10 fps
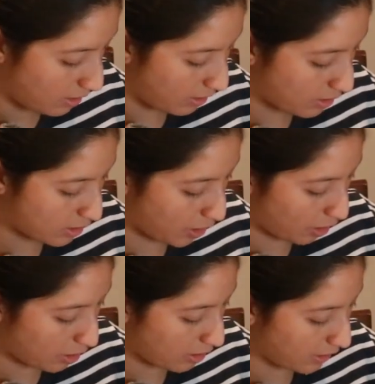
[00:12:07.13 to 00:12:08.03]
The
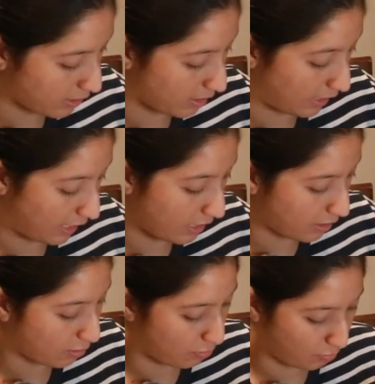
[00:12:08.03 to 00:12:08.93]
Scarlet
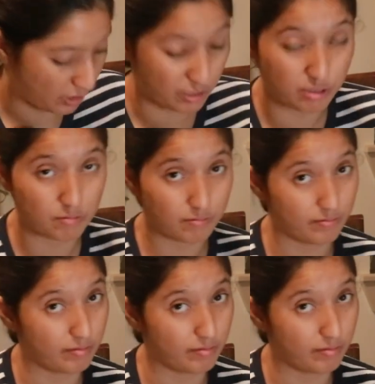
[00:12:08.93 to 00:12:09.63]
Lake, which